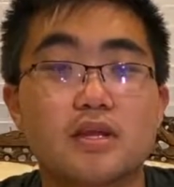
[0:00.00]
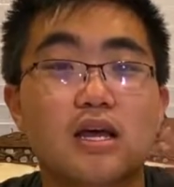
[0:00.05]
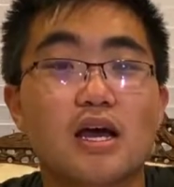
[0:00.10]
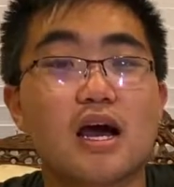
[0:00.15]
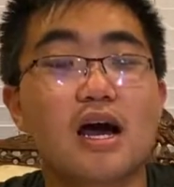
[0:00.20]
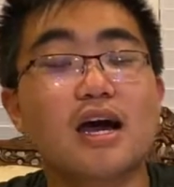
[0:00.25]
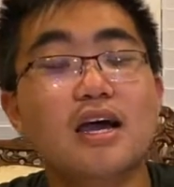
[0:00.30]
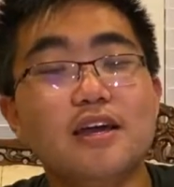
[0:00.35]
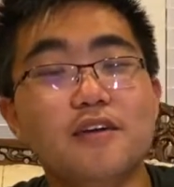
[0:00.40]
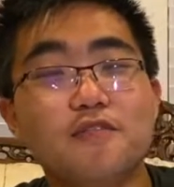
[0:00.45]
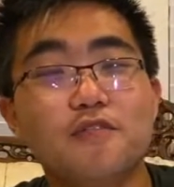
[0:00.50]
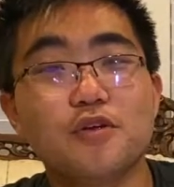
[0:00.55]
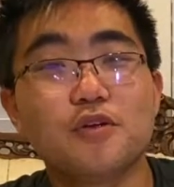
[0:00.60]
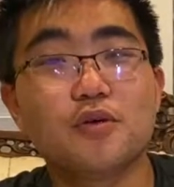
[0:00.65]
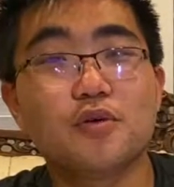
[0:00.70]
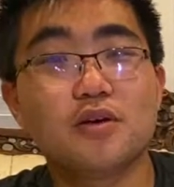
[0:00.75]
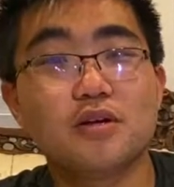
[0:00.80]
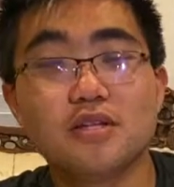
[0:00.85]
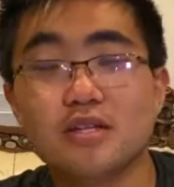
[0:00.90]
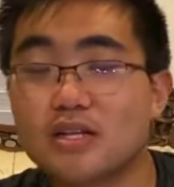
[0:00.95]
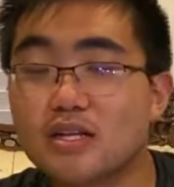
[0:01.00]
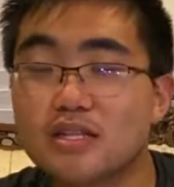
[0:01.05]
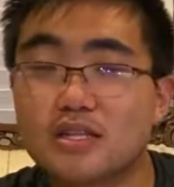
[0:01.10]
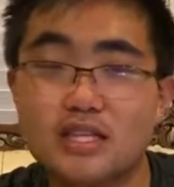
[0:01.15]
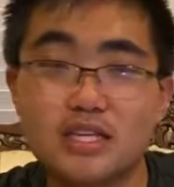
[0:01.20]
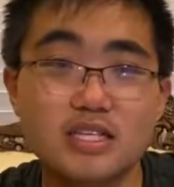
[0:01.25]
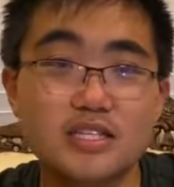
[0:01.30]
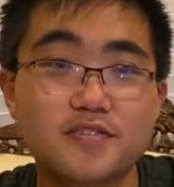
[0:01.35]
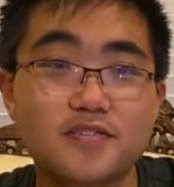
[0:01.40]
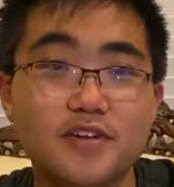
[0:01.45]
Hi everyone!
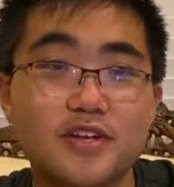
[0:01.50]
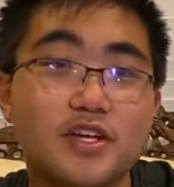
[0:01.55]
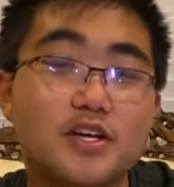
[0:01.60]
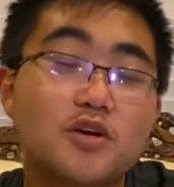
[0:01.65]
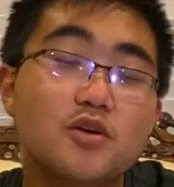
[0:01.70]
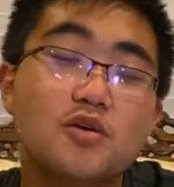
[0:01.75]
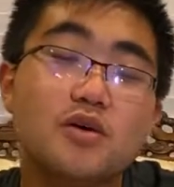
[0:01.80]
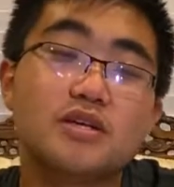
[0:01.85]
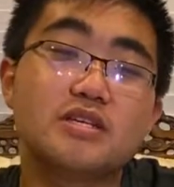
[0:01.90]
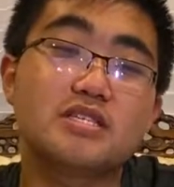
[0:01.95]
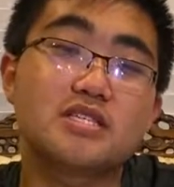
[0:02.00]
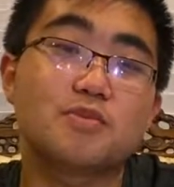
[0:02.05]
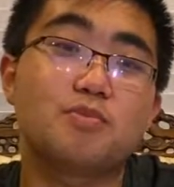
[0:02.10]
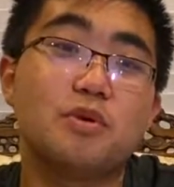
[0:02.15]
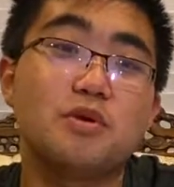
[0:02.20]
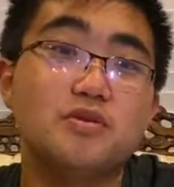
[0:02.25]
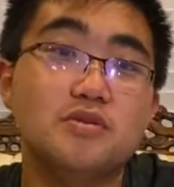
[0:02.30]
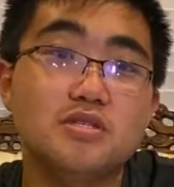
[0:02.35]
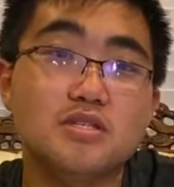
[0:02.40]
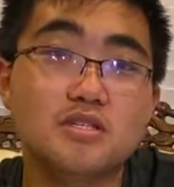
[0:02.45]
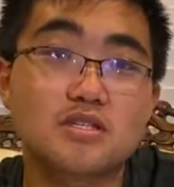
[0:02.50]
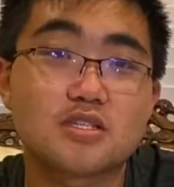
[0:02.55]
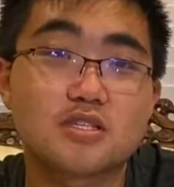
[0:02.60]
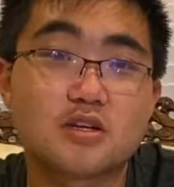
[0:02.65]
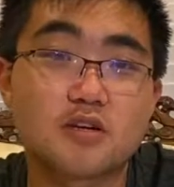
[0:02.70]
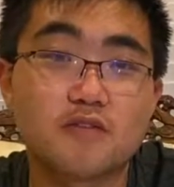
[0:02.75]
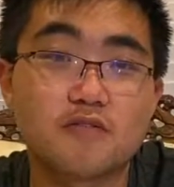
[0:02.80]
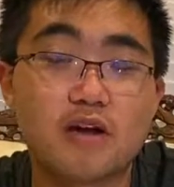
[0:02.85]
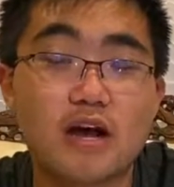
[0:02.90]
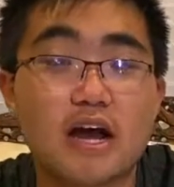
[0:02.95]
This video is supposed to serve